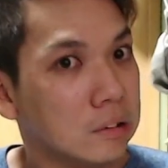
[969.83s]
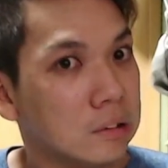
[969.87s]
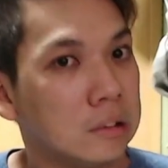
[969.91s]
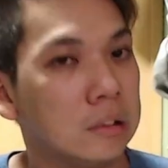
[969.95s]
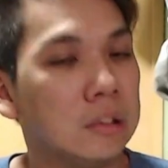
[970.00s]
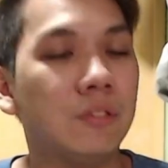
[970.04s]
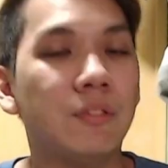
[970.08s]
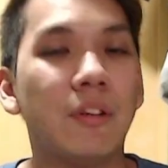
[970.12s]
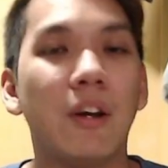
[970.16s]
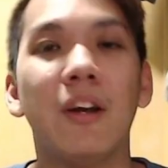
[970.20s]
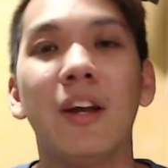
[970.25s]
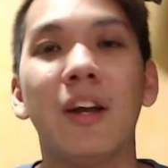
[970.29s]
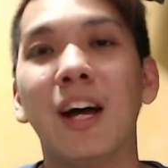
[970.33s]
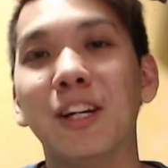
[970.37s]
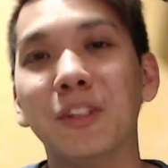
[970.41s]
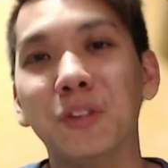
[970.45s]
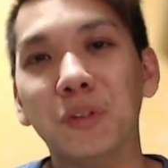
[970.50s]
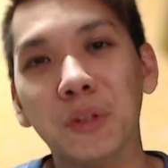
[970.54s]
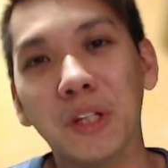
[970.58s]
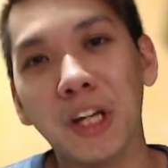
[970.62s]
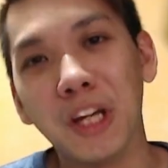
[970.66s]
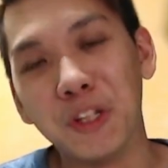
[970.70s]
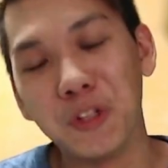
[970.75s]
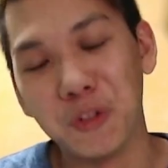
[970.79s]
it's very hard
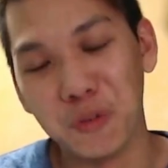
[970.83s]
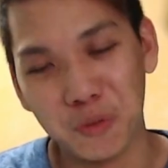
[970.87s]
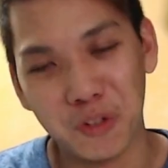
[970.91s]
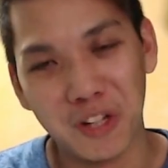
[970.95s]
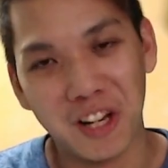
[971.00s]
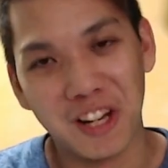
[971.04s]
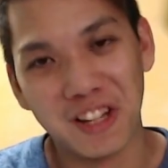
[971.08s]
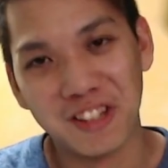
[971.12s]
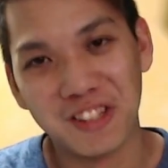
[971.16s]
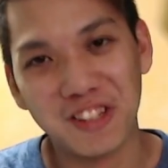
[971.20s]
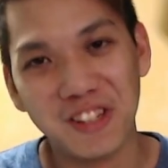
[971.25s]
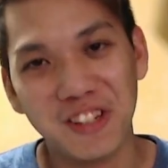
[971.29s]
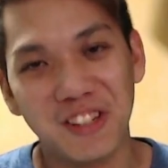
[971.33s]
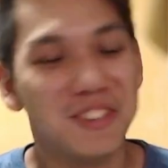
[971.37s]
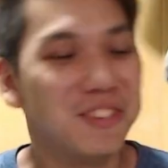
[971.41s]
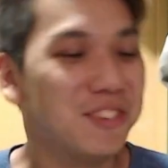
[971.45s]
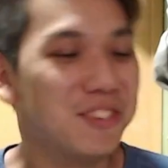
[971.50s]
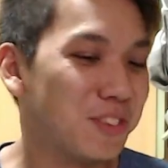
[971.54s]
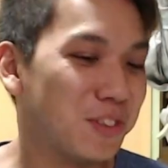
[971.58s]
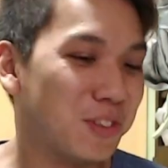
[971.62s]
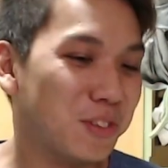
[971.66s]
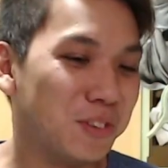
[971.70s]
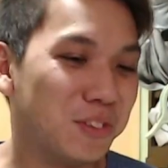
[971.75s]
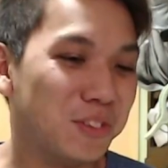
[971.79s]
to get new cards.
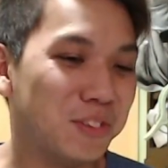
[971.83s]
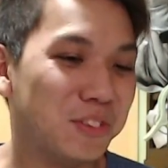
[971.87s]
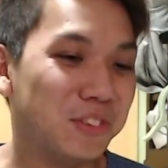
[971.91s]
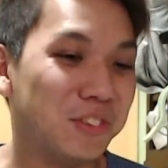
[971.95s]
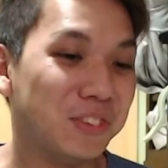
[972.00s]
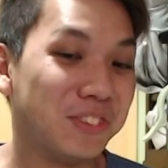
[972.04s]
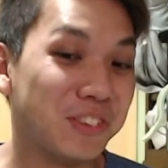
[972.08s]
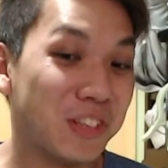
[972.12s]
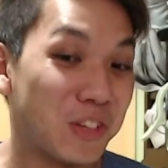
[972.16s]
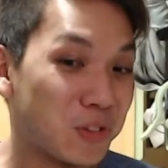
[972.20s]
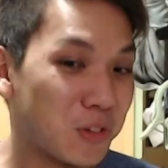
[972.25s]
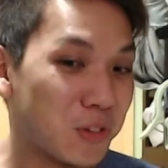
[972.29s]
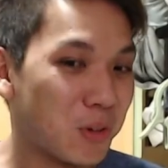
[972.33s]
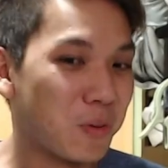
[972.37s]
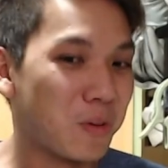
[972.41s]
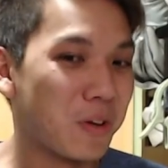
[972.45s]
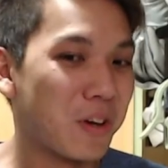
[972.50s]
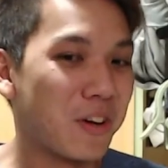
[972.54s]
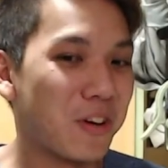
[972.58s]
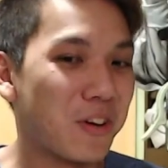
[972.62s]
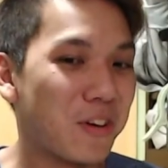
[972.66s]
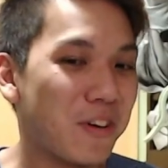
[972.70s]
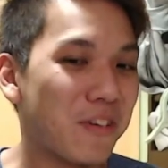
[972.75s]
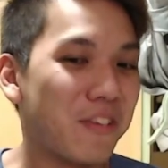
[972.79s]
So that's why we
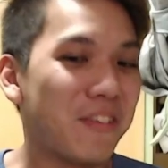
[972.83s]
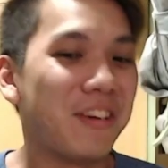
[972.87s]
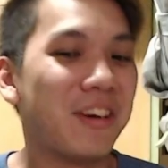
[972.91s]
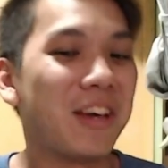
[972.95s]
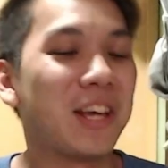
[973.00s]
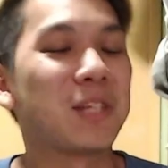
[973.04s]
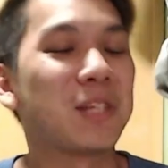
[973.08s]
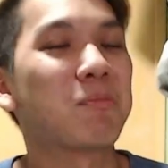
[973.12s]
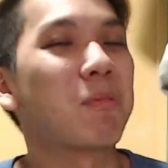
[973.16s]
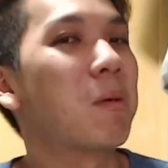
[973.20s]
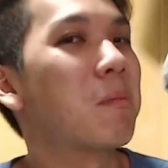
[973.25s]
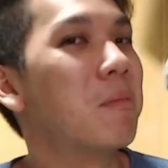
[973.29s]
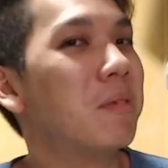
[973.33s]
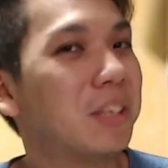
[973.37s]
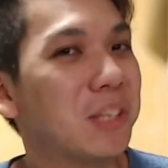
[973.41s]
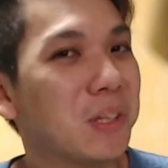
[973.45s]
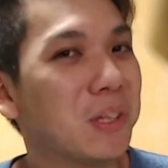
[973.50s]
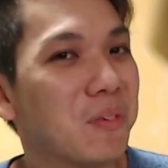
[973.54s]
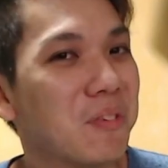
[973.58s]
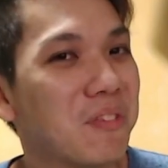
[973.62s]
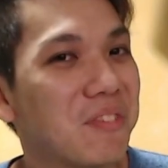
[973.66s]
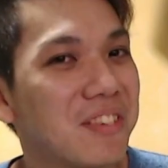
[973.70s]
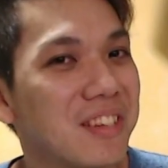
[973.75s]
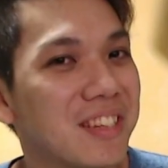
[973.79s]
are
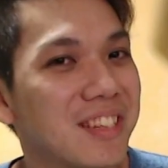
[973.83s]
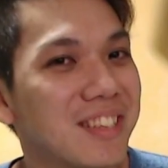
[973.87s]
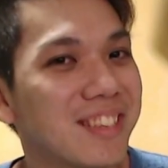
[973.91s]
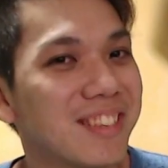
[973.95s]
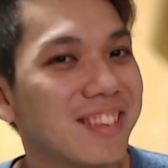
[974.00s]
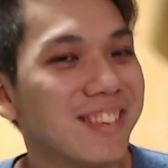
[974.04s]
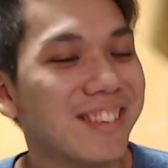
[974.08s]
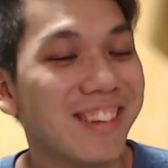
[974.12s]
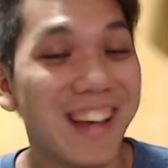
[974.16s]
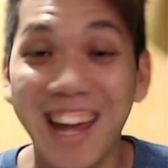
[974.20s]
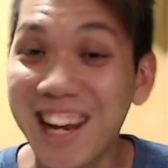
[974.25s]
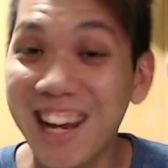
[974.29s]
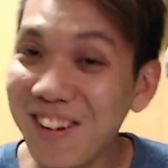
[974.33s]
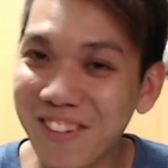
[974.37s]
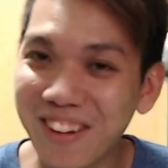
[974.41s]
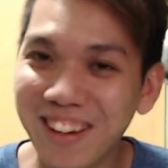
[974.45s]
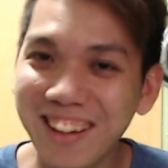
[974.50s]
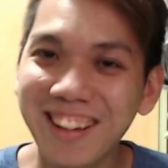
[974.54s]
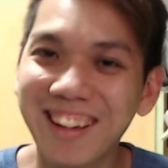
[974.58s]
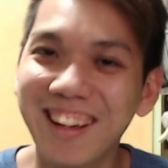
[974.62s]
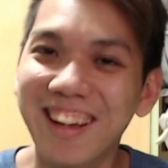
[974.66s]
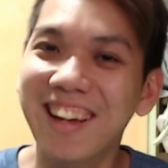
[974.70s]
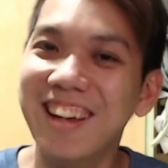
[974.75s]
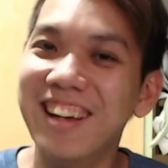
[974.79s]
experimenting with this.
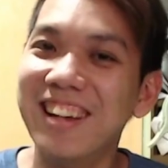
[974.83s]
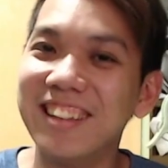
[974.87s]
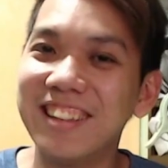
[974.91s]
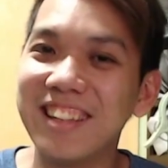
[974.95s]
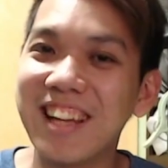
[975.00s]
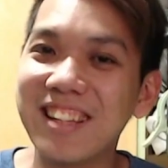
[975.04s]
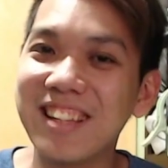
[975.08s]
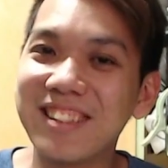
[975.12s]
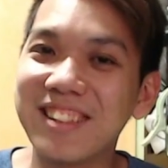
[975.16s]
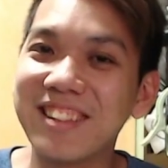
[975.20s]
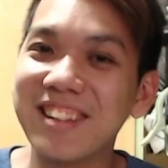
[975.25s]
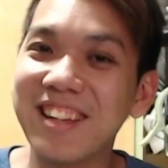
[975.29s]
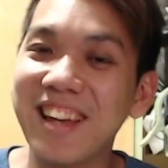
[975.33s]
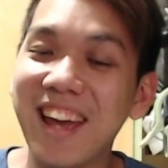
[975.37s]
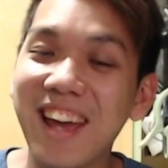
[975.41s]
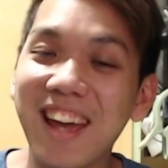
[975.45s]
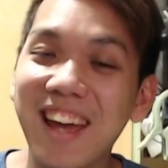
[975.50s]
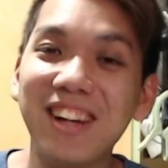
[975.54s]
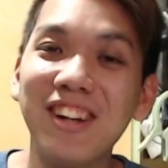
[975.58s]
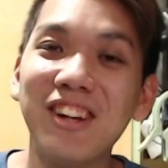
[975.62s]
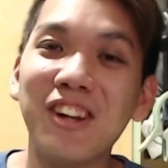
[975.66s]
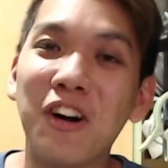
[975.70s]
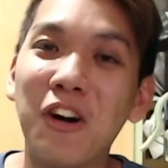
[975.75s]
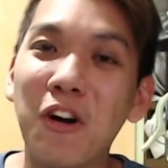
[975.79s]
Anyway, that's the
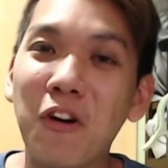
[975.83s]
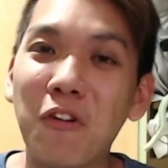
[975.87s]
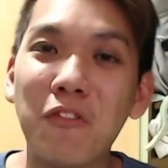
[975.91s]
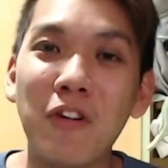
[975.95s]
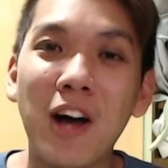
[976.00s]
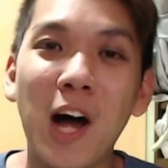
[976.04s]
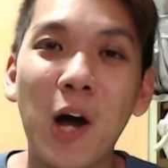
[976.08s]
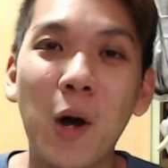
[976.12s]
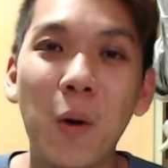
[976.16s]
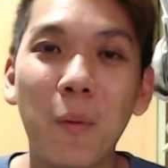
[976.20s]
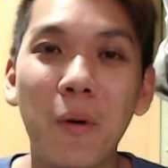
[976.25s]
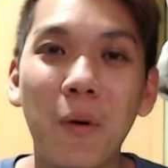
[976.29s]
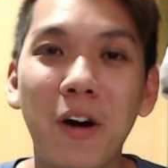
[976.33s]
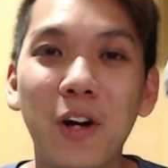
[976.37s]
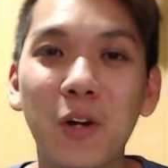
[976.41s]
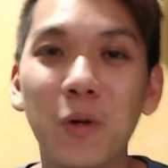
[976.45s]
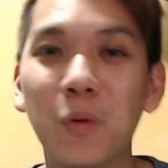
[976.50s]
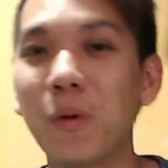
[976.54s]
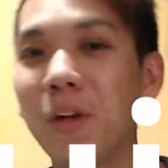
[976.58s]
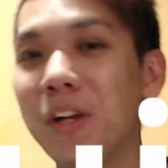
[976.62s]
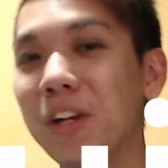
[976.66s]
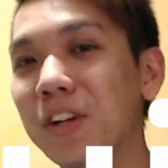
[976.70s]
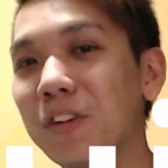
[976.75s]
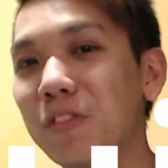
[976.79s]
end of our
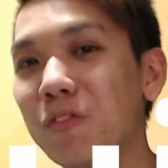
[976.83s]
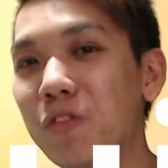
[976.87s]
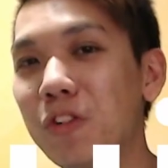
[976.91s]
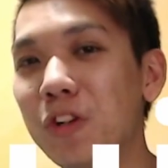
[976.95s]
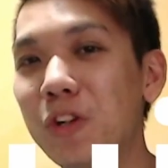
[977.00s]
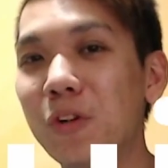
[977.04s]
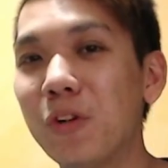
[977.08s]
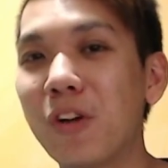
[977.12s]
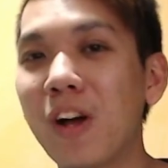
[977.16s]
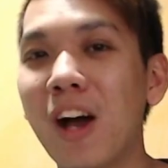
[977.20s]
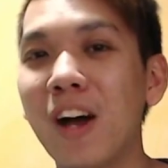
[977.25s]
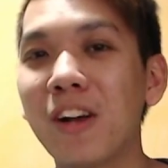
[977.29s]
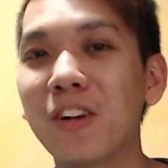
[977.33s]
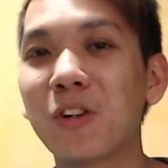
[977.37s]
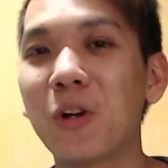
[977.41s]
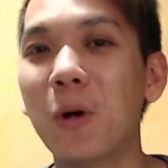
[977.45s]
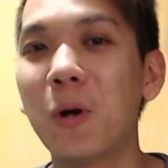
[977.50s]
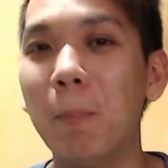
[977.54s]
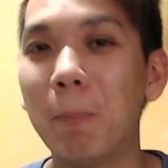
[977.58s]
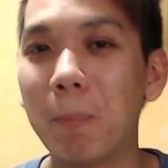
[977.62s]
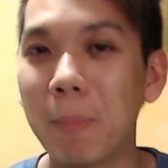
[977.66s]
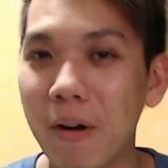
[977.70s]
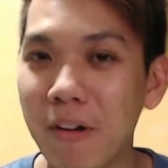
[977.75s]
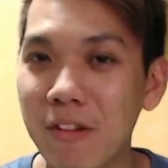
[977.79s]
quick video card
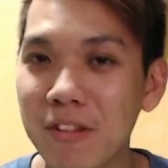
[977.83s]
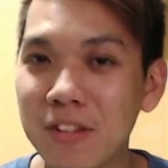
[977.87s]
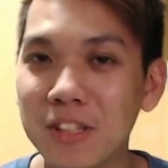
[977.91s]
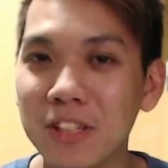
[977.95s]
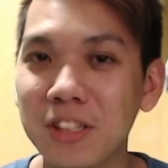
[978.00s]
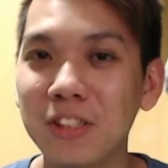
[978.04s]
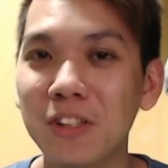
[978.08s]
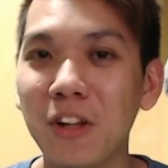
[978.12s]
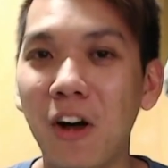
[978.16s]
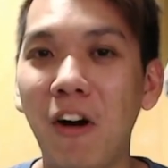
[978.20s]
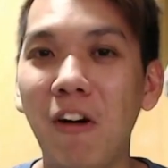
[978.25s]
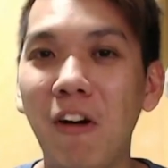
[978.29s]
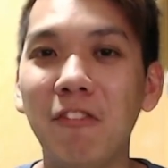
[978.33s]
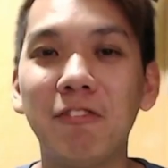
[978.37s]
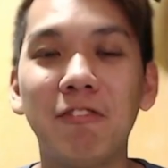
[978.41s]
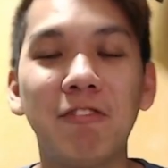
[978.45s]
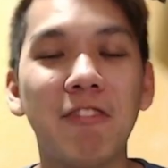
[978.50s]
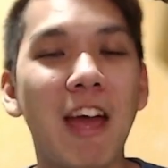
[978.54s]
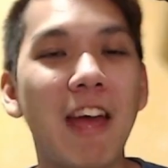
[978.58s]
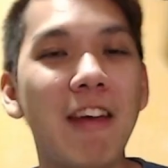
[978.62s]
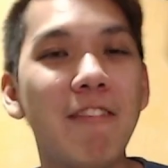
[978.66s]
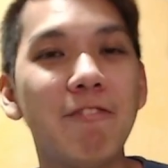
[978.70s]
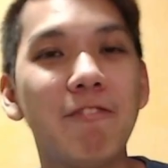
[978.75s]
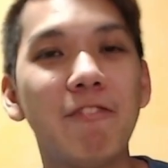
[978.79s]
comparison of
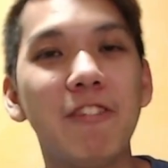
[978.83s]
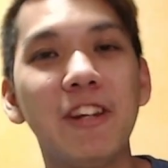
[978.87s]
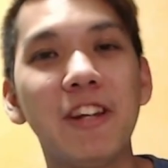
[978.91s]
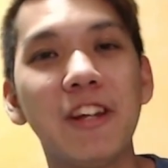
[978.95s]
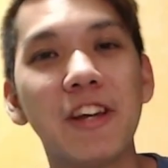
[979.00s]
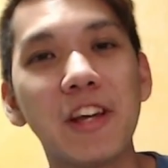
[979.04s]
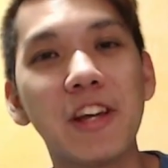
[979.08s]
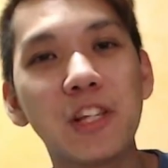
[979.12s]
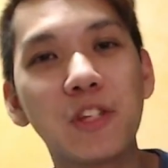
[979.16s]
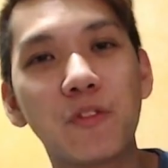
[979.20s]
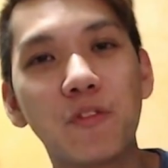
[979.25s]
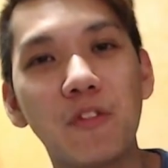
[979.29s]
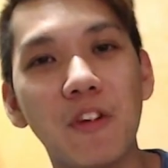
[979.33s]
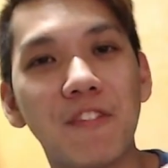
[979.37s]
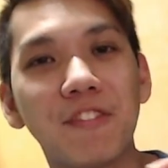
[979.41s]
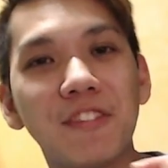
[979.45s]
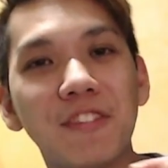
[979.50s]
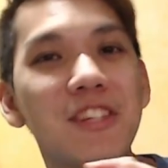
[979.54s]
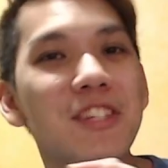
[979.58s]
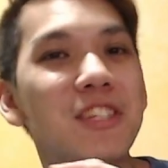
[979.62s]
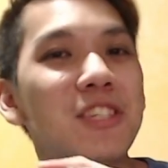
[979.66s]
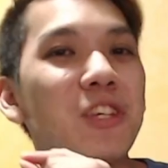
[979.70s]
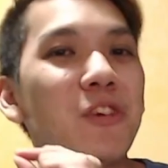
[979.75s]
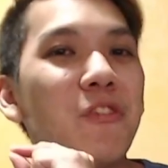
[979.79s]
NVIDIA's
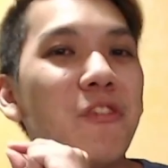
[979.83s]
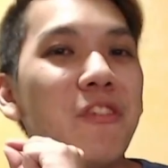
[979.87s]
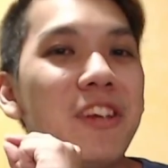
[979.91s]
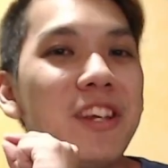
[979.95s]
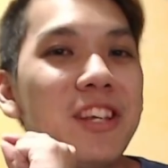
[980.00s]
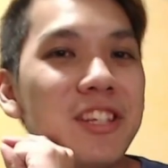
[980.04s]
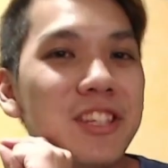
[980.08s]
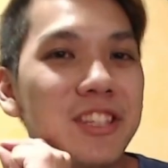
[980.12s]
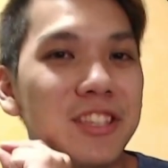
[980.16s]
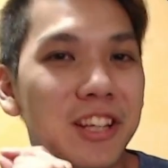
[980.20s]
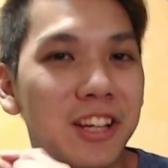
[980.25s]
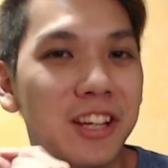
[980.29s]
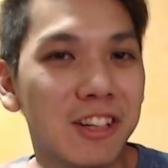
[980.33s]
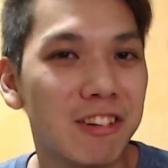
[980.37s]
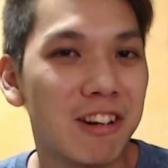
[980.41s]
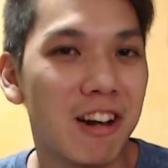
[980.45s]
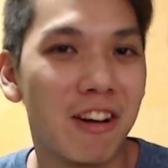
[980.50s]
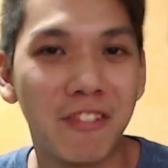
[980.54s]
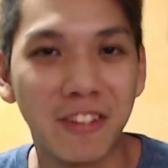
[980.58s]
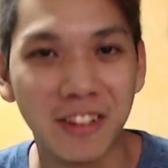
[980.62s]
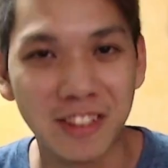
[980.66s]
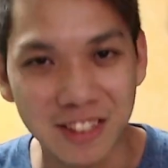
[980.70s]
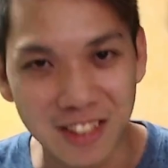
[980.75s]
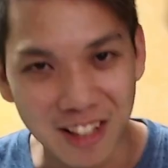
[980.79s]
50 series
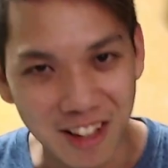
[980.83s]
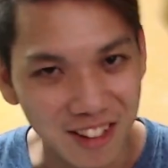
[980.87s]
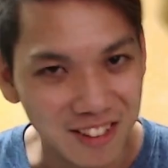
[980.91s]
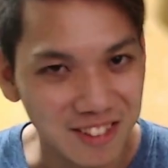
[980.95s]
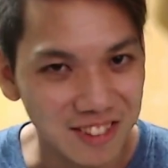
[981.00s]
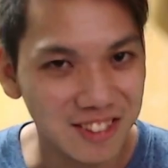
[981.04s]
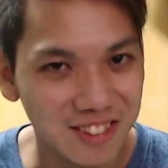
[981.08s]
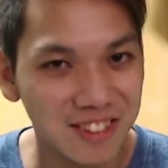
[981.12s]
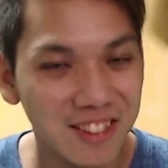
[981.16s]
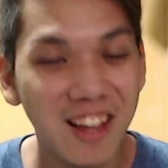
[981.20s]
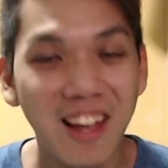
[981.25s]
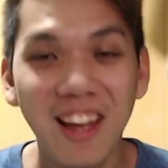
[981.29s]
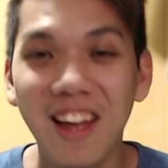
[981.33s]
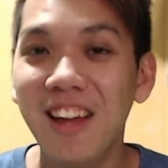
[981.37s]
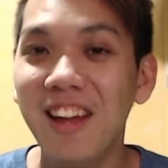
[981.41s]
graphics cards.